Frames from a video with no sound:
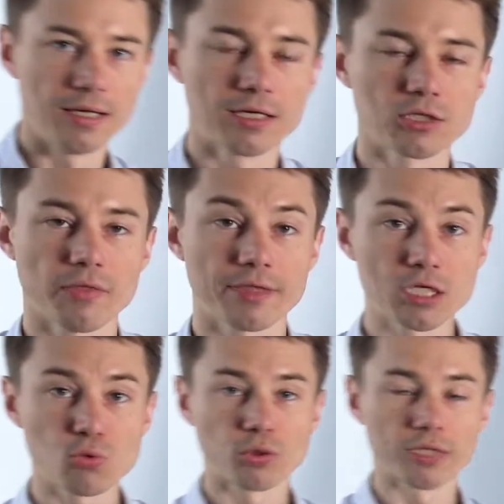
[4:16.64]
so this
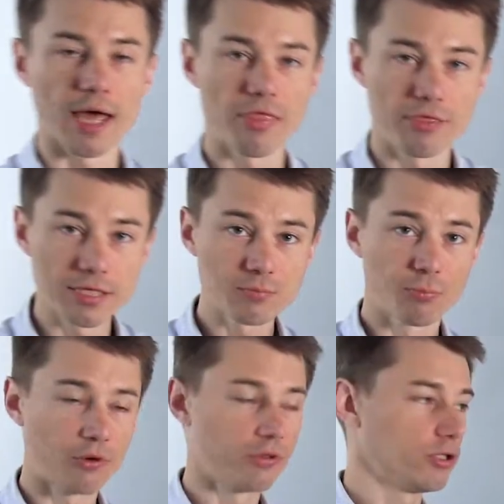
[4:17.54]
is what at this
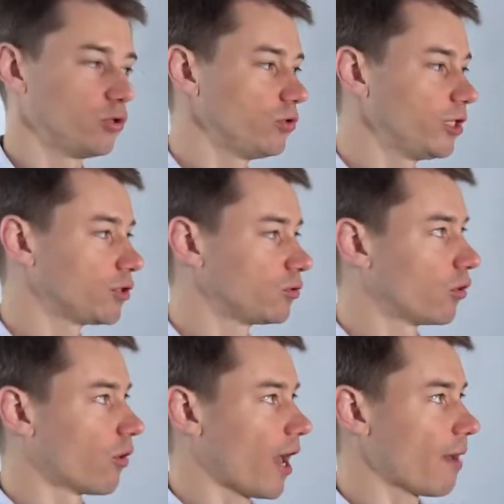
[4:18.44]
point you need to
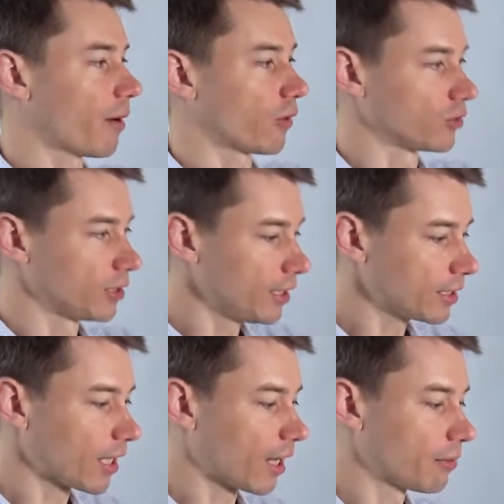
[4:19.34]
know about
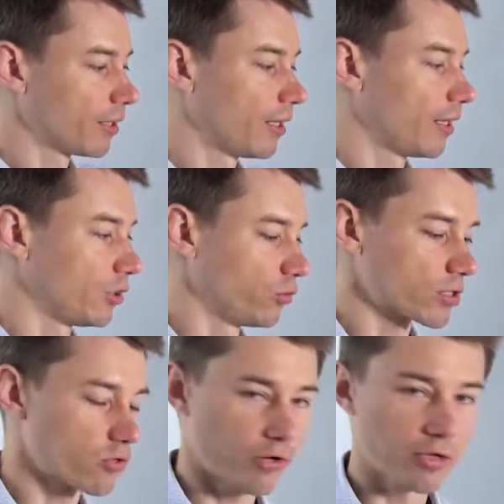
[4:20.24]
GitLab. You as
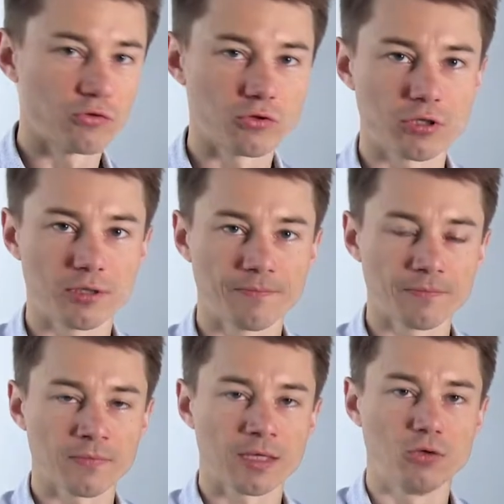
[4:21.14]
a recruiter,
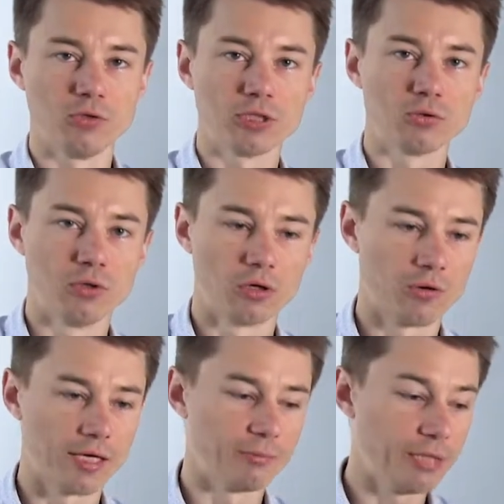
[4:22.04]
you need to know
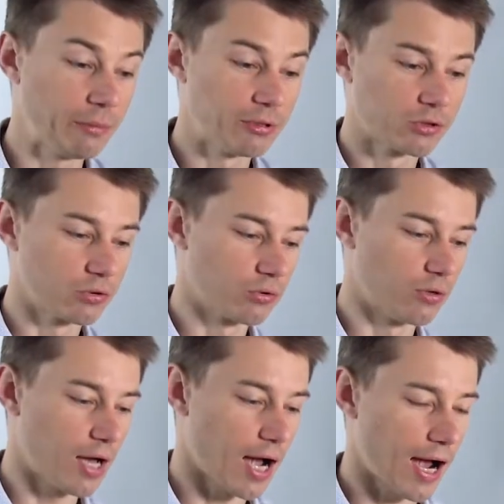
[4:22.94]
and be able to
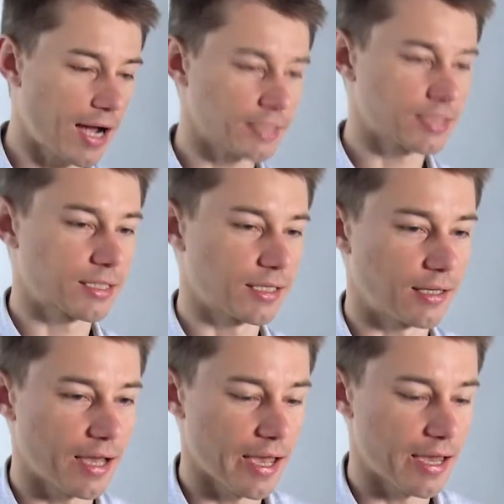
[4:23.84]
ask
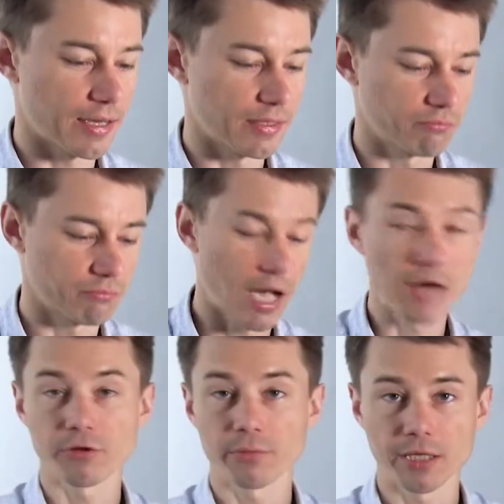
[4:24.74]

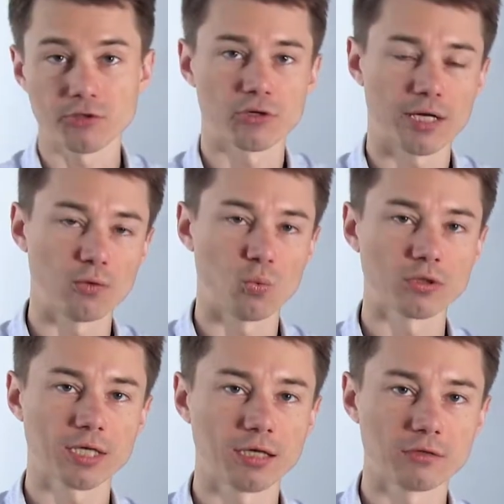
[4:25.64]
hiring manager, hey,
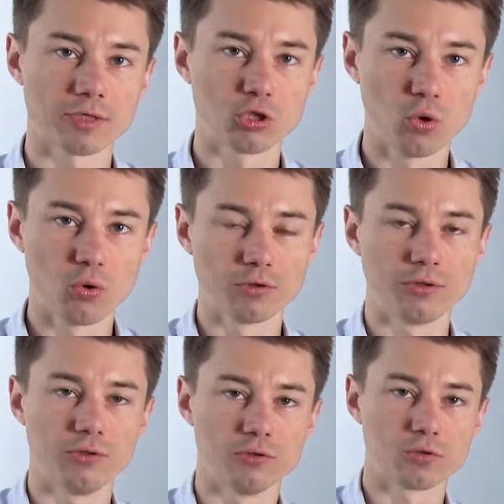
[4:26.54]
what kind of a tool do
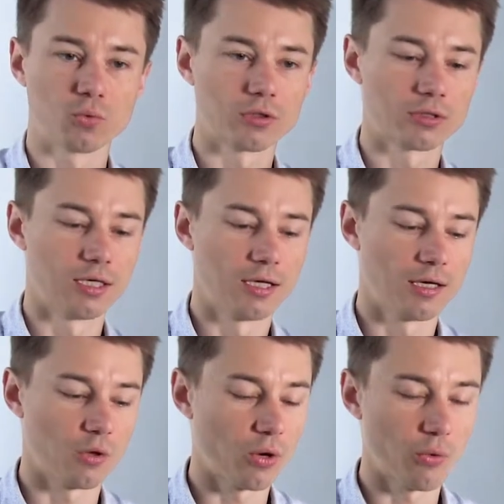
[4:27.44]
you use?
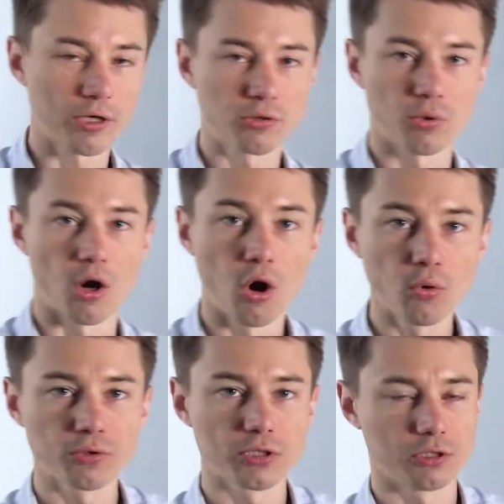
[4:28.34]
Where do you
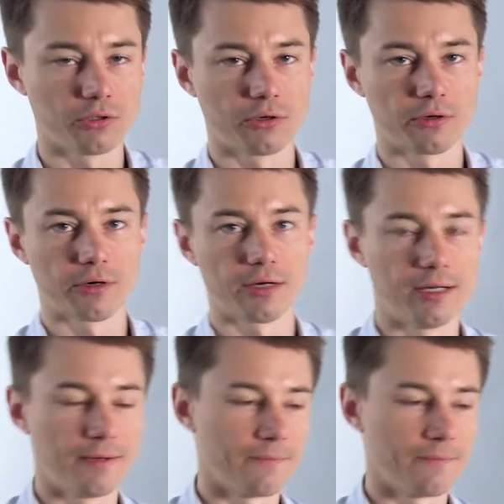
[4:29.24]
host your